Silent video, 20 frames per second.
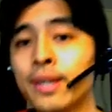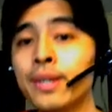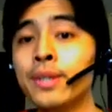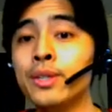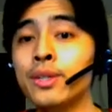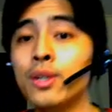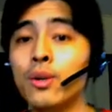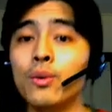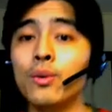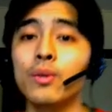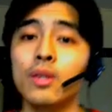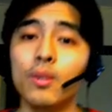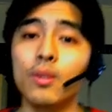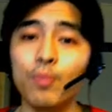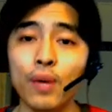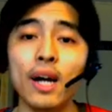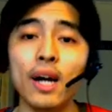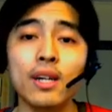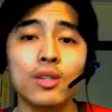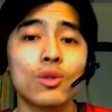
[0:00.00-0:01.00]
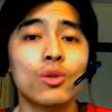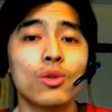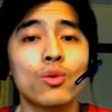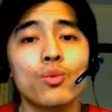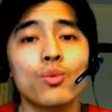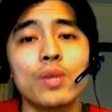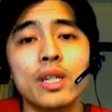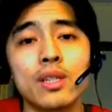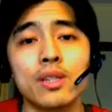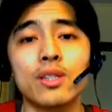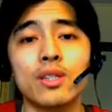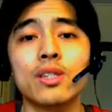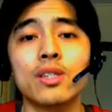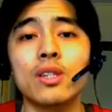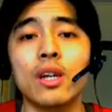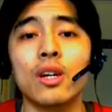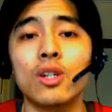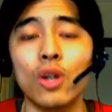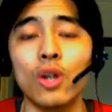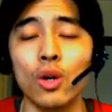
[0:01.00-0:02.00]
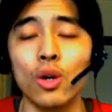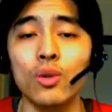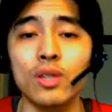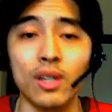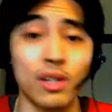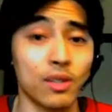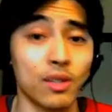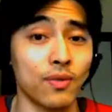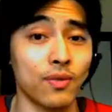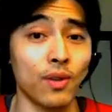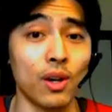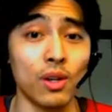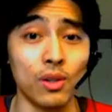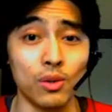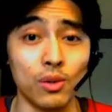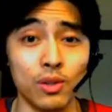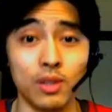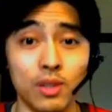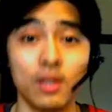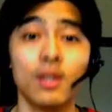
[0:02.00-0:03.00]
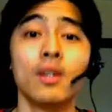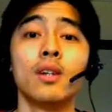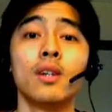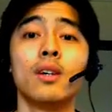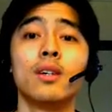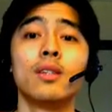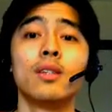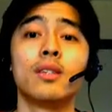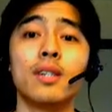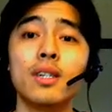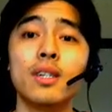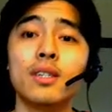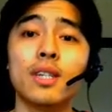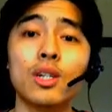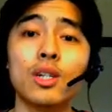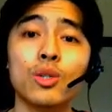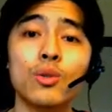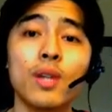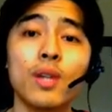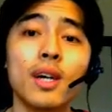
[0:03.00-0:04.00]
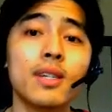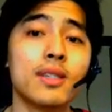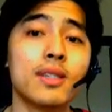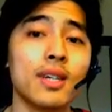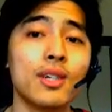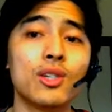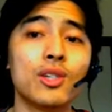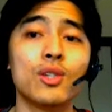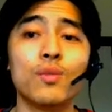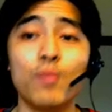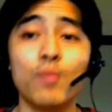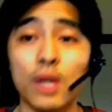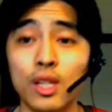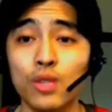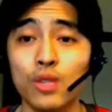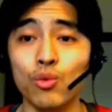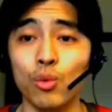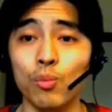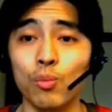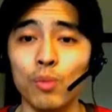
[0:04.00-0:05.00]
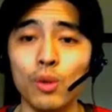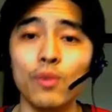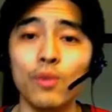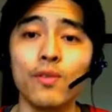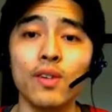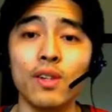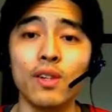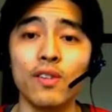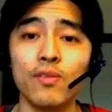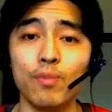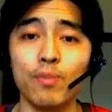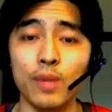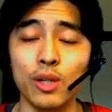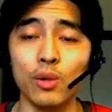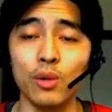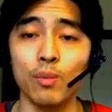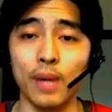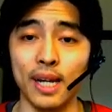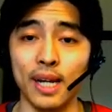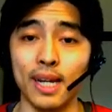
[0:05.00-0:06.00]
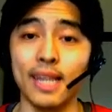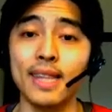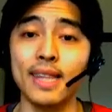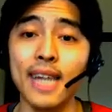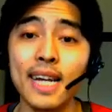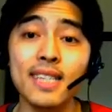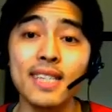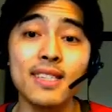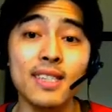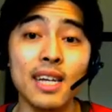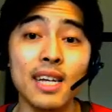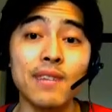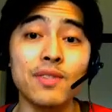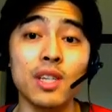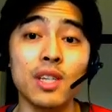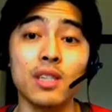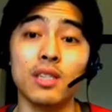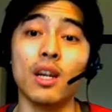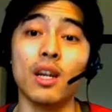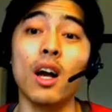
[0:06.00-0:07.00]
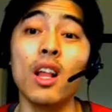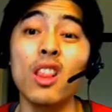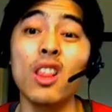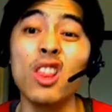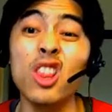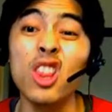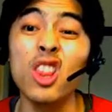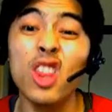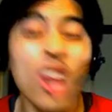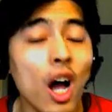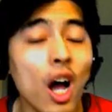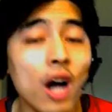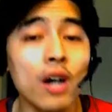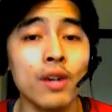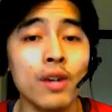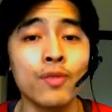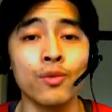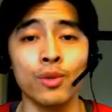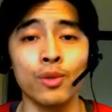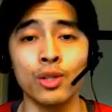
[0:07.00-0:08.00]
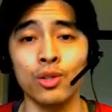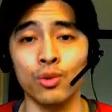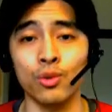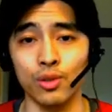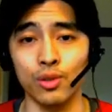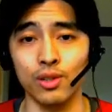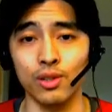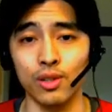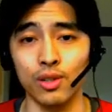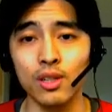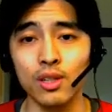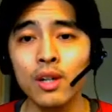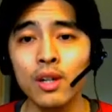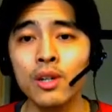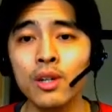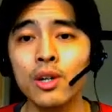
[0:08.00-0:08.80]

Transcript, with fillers: So the practical reasons goes as follows. Decentralization means removal of middlemen, and that saves us a lot of resources.